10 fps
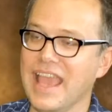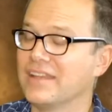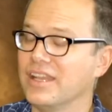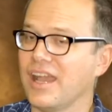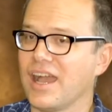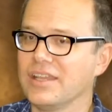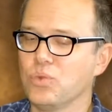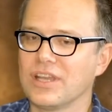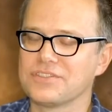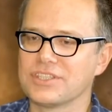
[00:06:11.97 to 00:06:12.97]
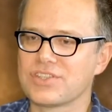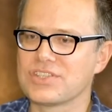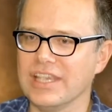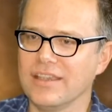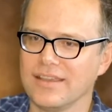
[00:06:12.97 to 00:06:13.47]
And I would love to
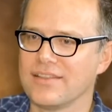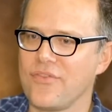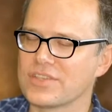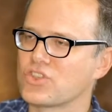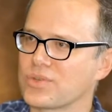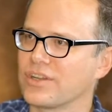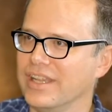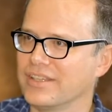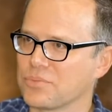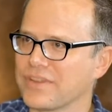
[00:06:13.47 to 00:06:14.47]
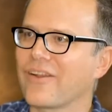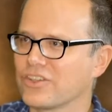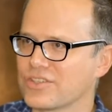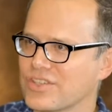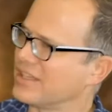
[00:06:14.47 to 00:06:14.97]
see this trigger in a group of
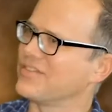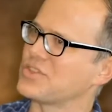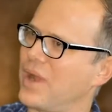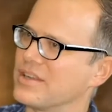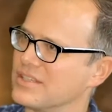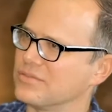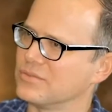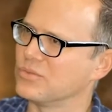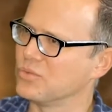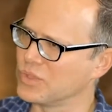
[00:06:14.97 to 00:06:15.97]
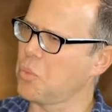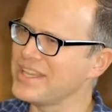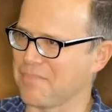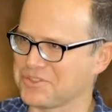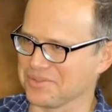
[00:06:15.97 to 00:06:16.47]
characters suddenly this awareness of, really, what is
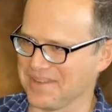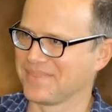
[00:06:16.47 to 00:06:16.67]
my true name?